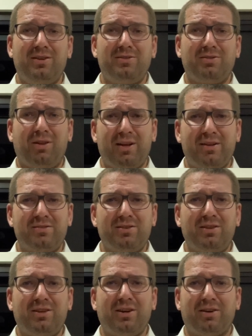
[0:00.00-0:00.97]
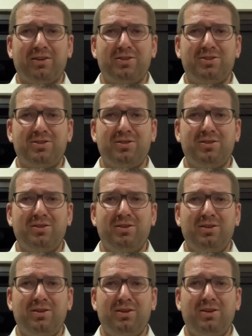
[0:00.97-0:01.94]
So let us encourage
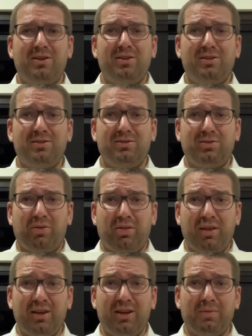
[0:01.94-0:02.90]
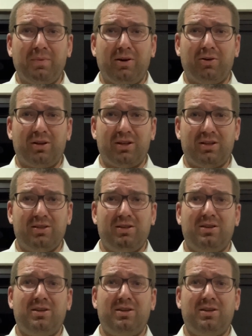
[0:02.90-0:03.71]
to think about it,